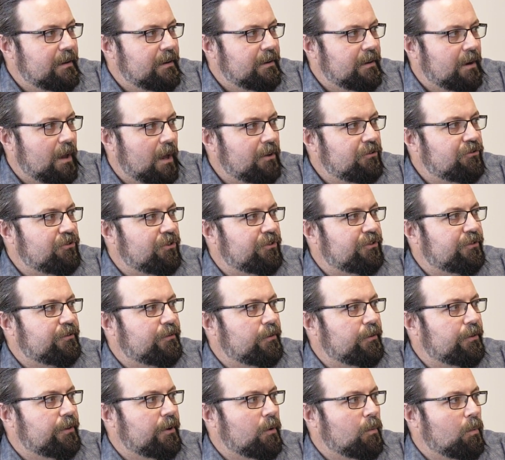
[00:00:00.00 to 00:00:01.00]
not just
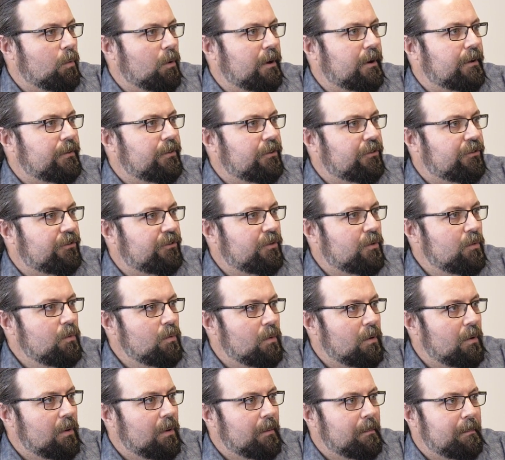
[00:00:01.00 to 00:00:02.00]
for their work in the
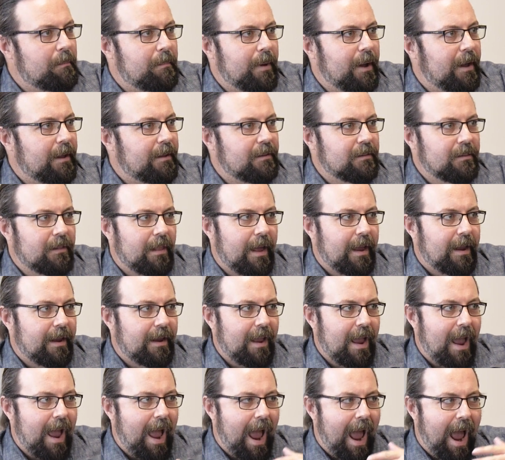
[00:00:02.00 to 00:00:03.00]
school, but
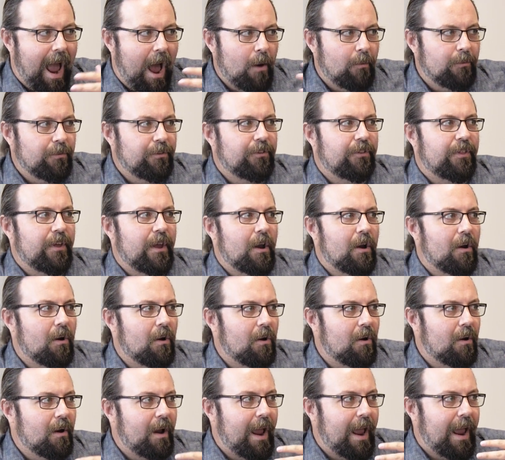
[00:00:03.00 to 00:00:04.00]
like out
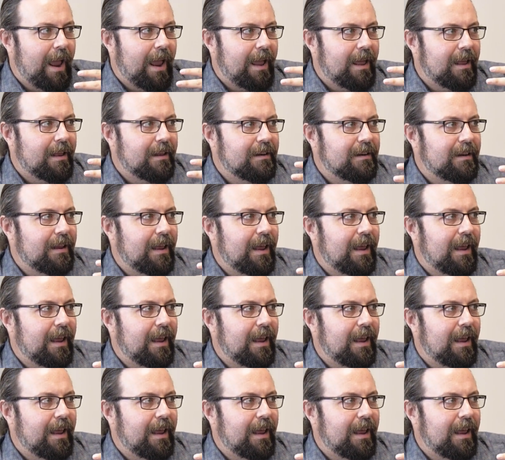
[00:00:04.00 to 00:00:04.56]
there and